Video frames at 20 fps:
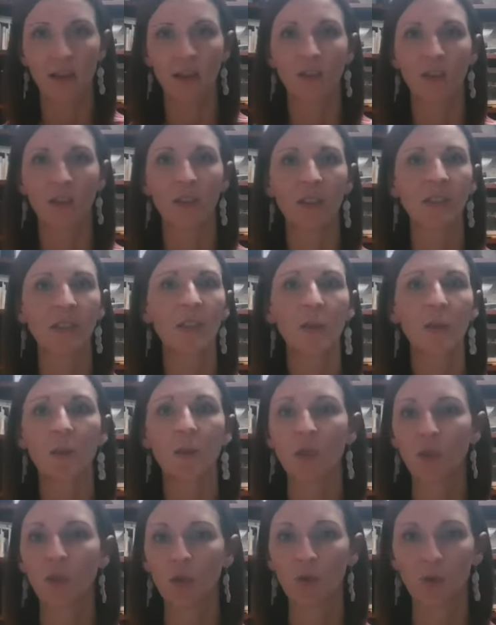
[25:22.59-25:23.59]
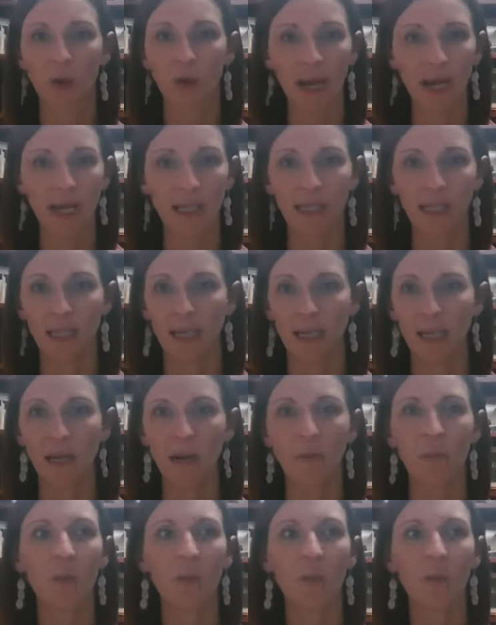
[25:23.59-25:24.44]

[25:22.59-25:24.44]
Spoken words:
So this year was crazy,